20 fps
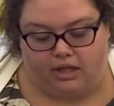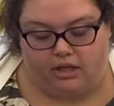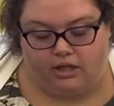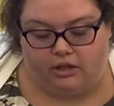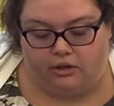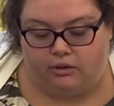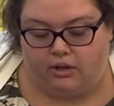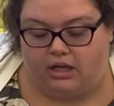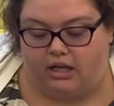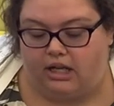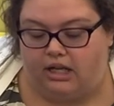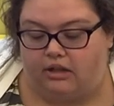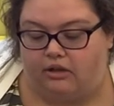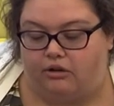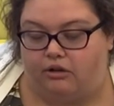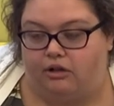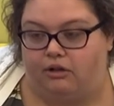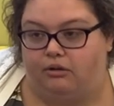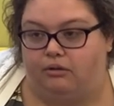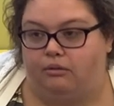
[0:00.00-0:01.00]
You can either
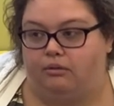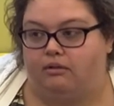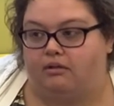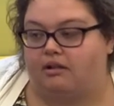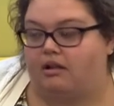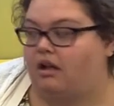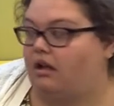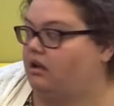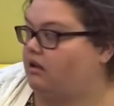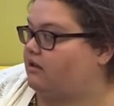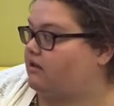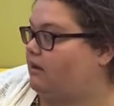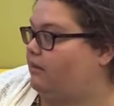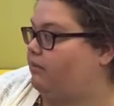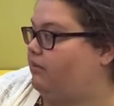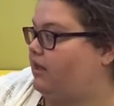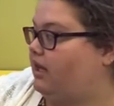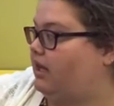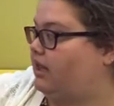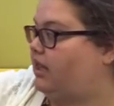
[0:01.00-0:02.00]
use
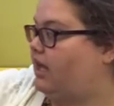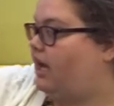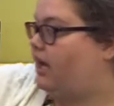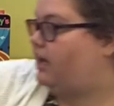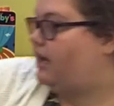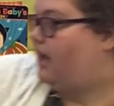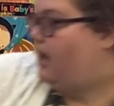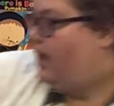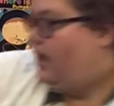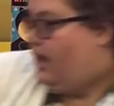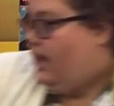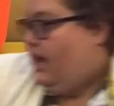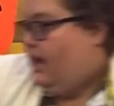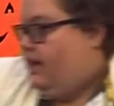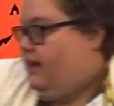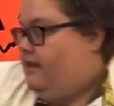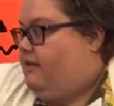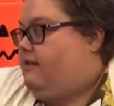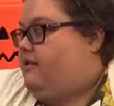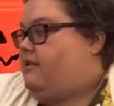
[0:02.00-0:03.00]
something that
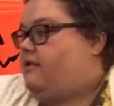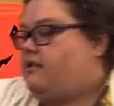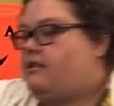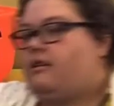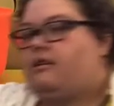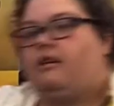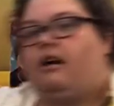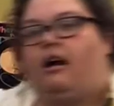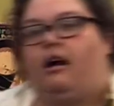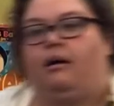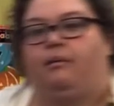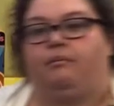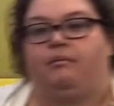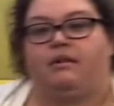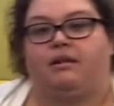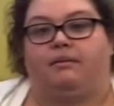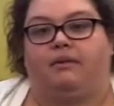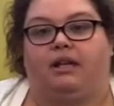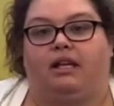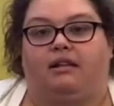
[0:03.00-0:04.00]
has
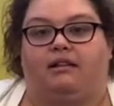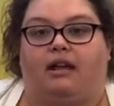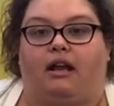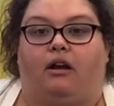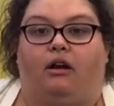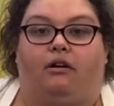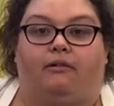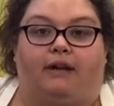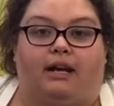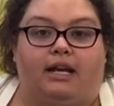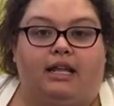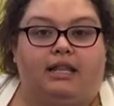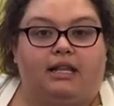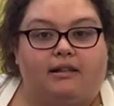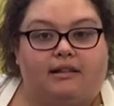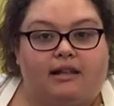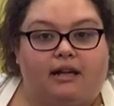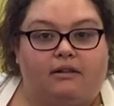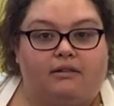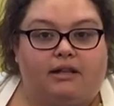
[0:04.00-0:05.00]
something inside already
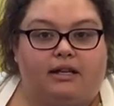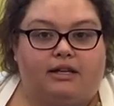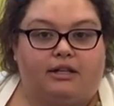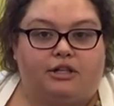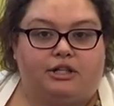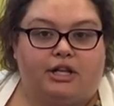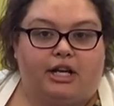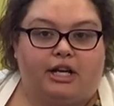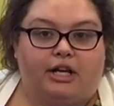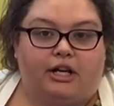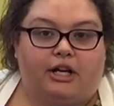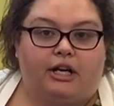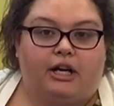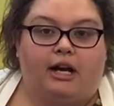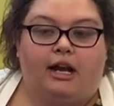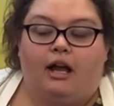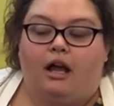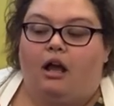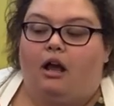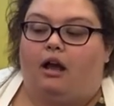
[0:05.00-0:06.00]
that sounds like a shaker.
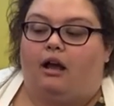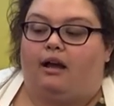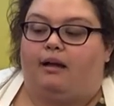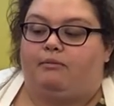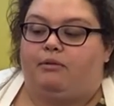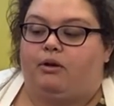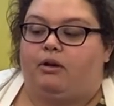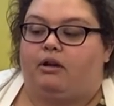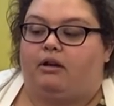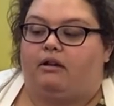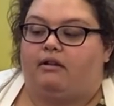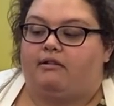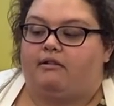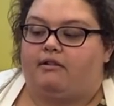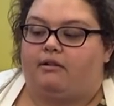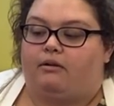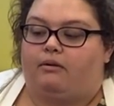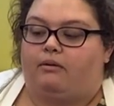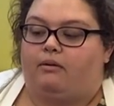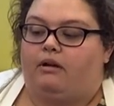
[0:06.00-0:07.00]
You can
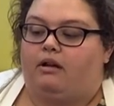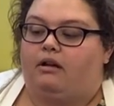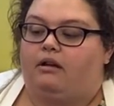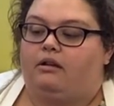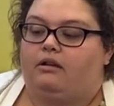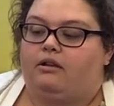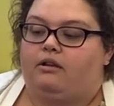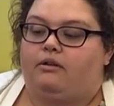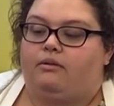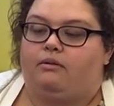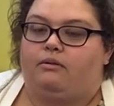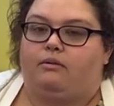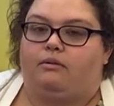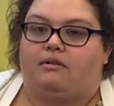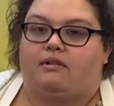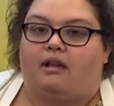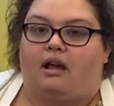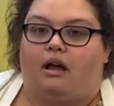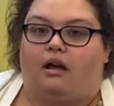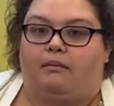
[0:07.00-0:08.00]
also
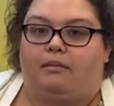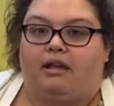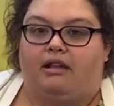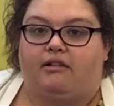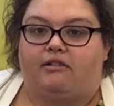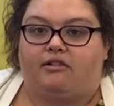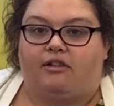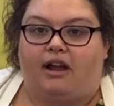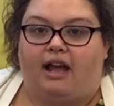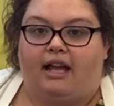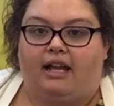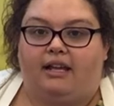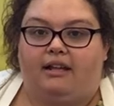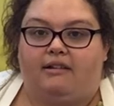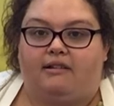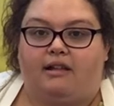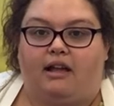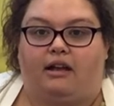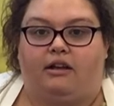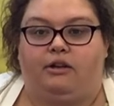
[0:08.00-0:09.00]
use Easter
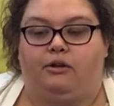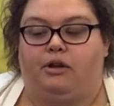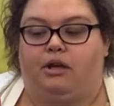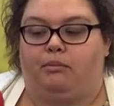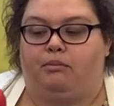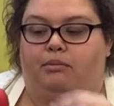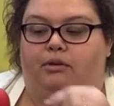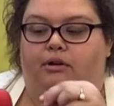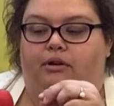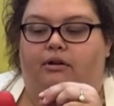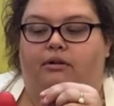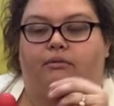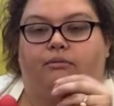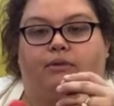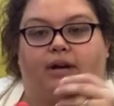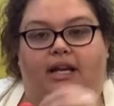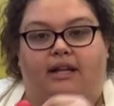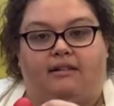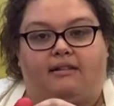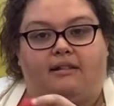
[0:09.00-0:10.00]
eggs and you can put
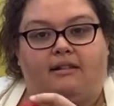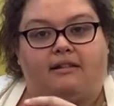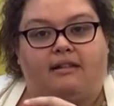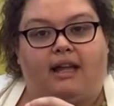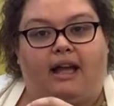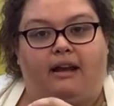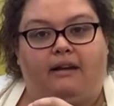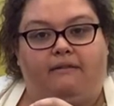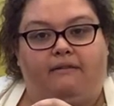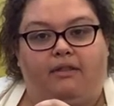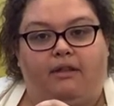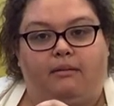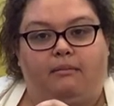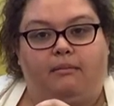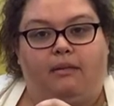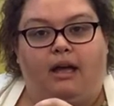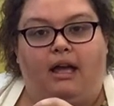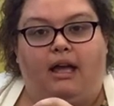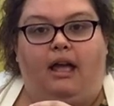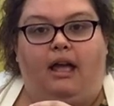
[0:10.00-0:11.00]
rice inside of them
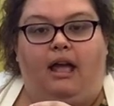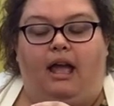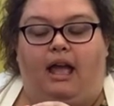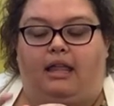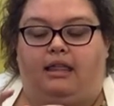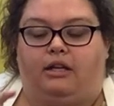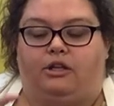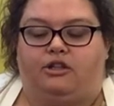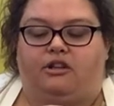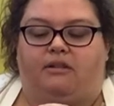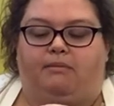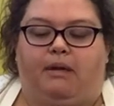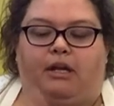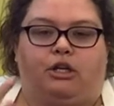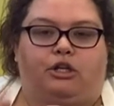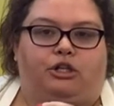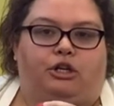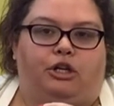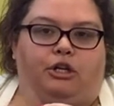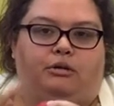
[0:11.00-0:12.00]
and then just make
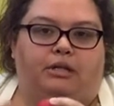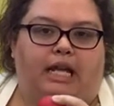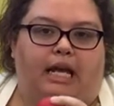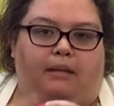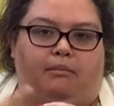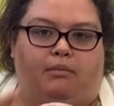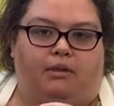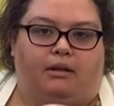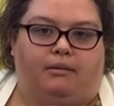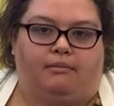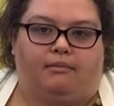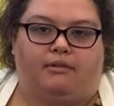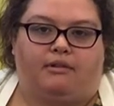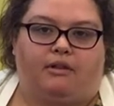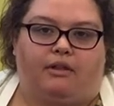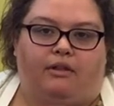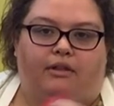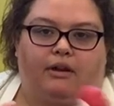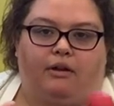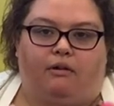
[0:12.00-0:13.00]
sure you tape them so
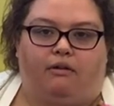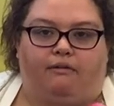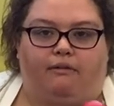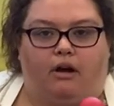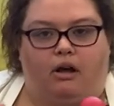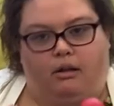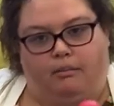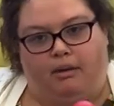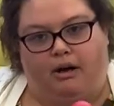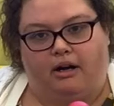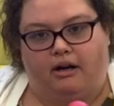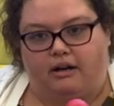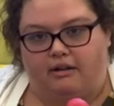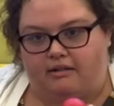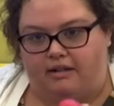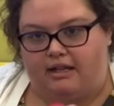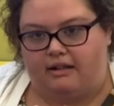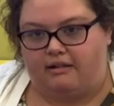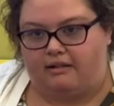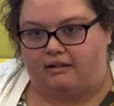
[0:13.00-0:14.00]
that they don't fall apart as
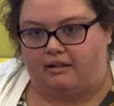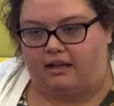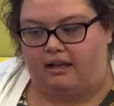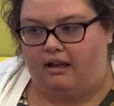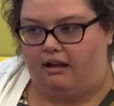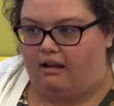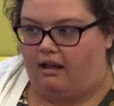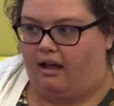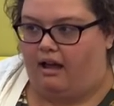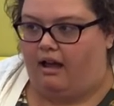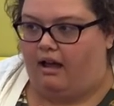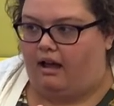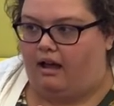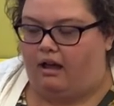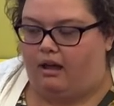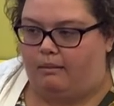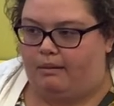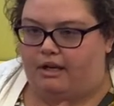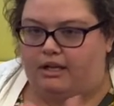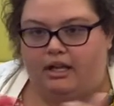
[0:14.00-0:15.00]
easily.
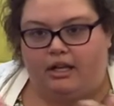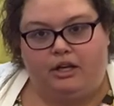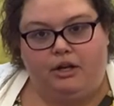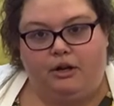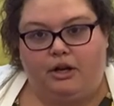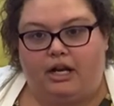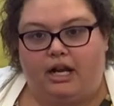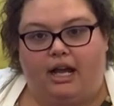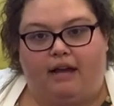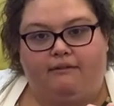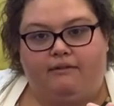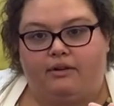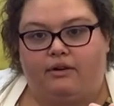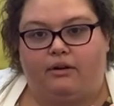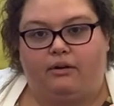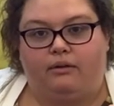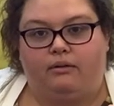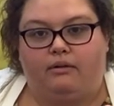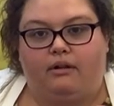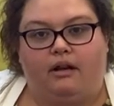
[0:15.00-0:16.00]
And then you can have your
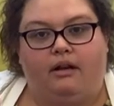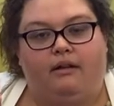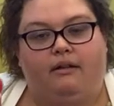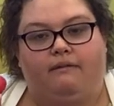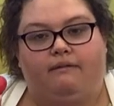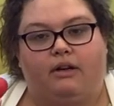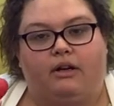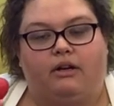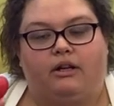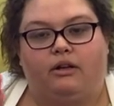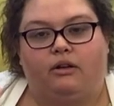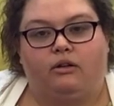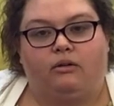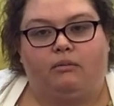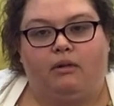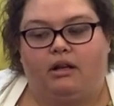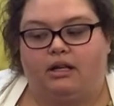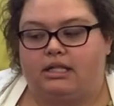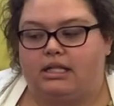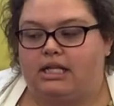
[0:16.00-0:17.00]
own very own
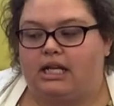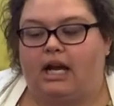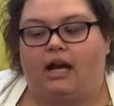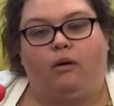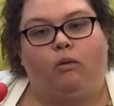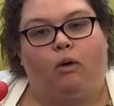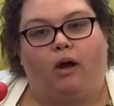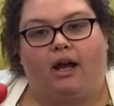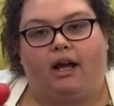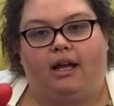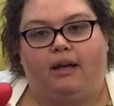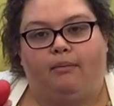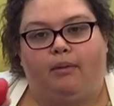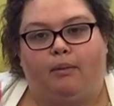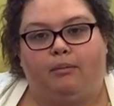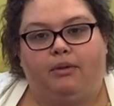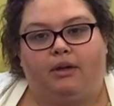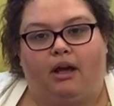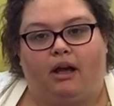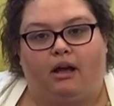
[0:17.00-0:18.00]

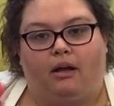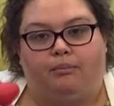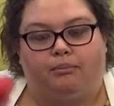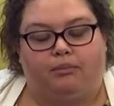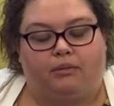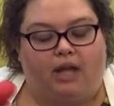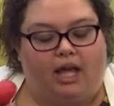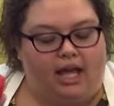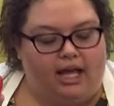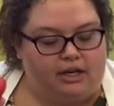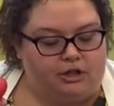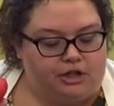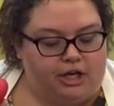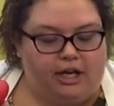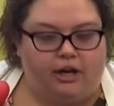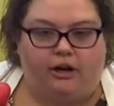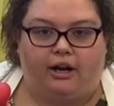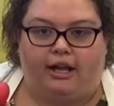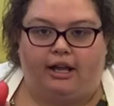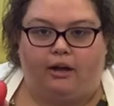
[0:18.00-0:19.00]
DIY
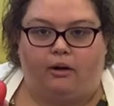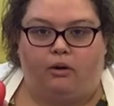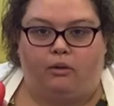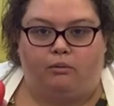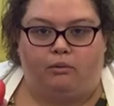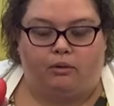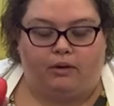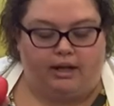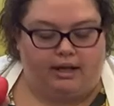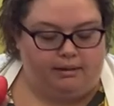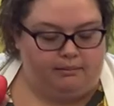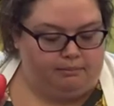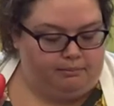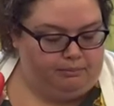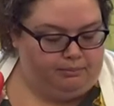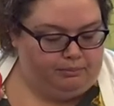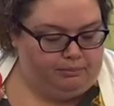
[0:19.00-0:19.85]
shaker egg at home, okay?